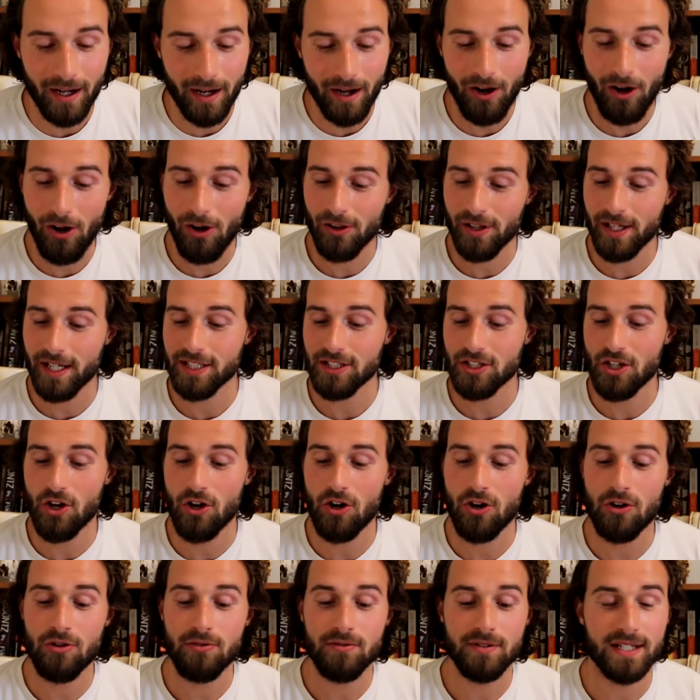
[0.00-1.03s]
All I
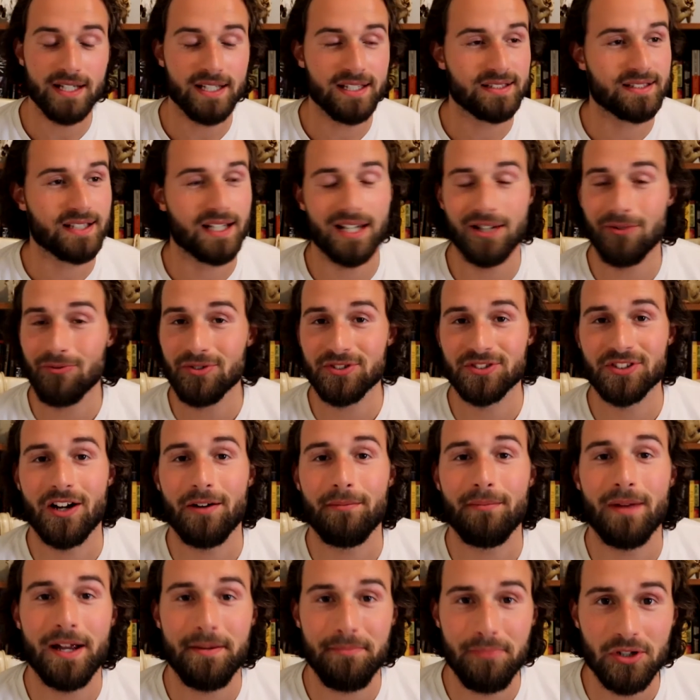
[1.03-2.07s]
know is that it was
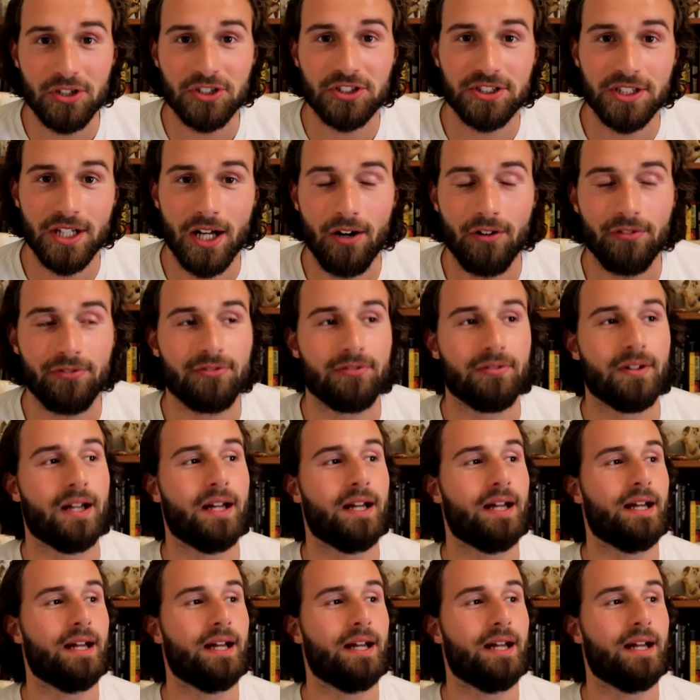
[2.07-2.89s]
on my bookshelf.